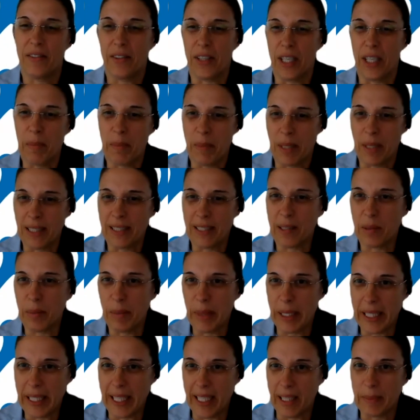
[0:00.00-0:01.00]
3 months
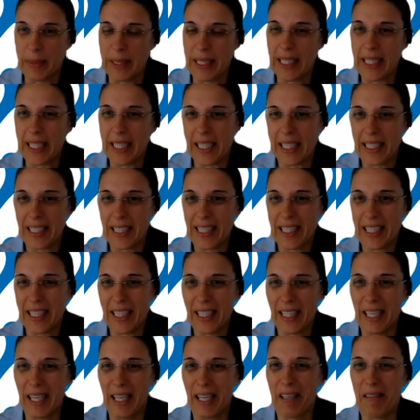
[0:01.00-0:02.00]
became 6
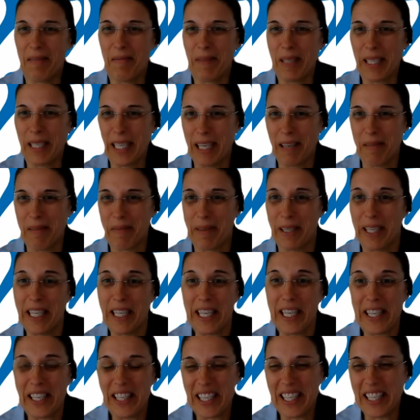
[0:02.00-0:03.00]
and then became a
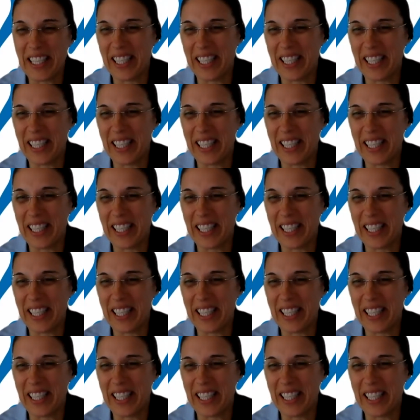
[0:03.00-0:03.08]
year